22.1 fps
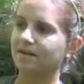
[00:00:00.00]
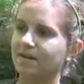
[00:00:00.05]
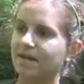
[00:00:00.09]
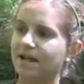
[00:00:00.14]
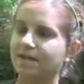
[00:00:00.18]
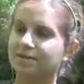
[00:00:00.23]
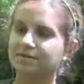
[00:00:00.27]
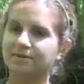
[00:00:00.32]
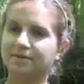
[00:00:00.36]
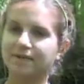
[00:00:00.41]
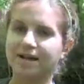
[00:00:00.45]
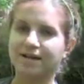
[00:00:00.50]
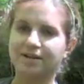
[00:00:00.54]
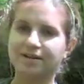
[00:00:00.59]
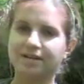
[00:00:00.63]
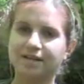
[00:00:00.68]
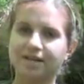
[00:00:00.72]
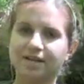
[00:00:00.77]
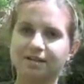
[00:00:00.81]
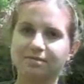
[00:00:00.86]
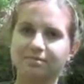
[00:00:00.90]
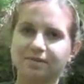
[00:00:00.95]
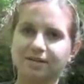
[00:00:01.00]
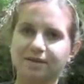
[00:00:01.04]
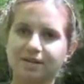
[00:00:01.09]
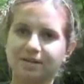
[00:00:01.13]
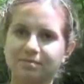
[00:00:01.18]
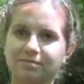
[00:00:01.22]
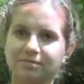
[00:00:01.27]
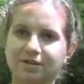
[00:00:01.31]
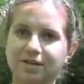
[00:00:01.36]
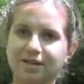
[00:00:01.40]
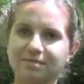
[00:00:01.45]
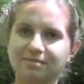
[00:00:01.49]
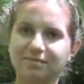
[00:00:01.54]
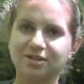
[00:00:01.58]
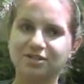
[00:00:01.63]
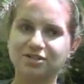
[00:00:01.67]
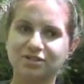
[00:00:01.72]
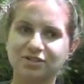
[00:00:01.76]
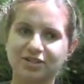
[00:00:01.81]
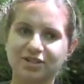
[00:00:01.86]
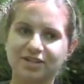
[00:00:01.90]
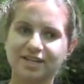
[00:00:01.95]
as we're out here, we're pretty
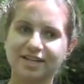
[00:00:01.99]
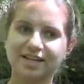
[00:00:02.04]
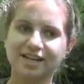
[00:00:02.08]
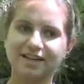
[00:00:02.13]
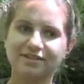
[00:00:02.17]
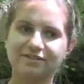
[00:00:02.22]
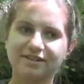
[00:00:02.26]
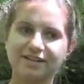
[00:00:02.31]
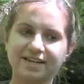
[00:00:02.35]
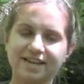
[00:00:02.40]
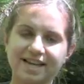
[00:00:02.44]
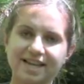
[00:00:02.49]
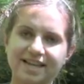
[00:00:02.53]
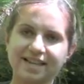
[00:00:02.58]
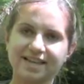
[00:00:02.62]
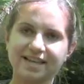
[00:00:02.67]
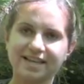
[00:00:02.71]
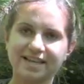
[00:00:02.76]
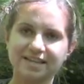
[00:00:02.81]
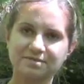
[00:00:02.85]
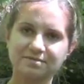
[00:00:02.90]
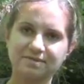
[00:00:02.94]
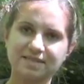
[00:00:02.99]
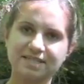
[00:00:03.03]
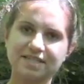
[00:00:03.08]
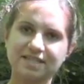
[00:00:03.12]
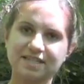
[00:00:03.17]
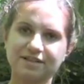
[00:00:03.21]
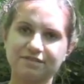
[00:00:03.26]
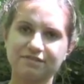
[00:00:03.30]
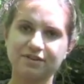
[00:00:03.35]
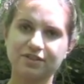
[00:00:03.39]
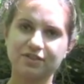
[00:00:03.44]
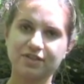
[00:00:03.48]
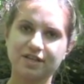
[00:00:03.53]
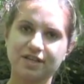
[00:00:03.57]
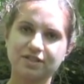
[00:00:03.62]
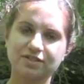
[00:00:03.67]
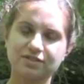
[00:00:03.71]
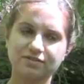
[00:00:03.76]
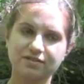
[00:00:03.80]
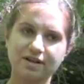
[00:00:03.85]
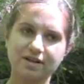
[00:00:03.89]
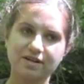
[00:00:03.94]
much learning every day. Like as we see different
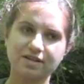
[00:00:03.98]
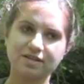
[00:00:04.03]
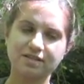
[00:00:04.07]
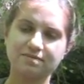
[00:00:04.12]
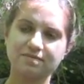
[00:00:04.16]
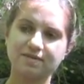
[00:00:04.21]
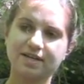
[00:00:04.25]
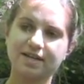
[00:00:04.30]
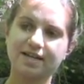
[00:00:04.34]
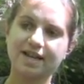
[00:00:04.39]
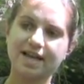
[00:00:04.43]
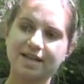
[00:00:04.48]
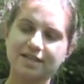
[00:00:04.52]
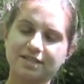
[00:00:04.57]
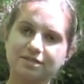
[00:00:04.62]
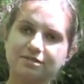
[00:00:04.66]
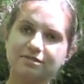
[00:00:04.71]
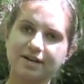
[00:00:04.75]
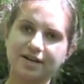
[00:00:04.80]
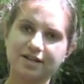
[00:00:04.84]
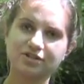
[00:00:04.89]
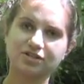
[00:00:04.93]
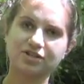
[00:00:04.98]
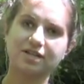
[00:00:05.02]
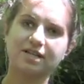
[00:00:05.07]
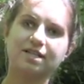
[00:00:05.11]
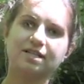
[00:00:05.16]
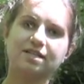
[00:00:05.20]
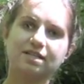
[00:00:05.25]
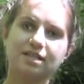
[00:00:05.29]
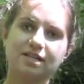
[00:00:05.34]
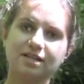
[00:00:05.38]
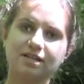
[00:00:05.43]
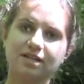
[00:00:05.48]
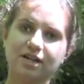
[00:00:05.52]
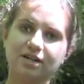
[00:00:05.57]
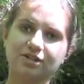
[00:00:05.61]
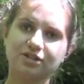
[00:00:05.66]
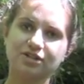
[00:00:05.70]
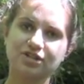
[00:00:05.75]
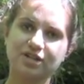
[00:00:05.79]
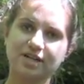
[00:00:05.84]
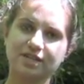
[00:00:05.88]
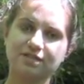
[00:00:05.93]
things around us, we can ask questions and
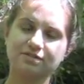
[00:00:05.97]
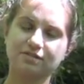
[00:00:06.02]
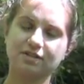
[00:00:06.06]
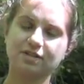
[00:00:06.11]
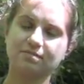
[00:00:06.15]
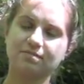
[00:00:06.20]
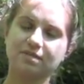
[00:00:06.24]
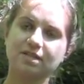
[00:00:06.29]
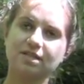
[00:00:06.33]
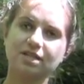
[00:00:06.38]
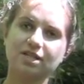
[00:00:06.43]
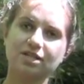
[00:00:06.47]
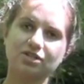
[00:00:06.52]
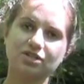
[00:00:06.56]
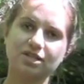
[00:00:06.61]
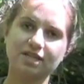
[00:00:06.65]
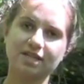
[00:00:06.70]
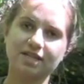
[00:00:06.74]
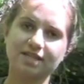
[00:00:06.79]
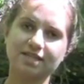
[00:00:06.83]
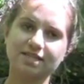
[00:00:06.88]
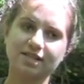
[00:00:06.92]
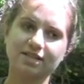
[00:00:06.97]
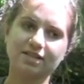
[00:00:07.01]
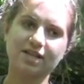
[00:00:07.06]
Dr. Schaad's really been teaching us a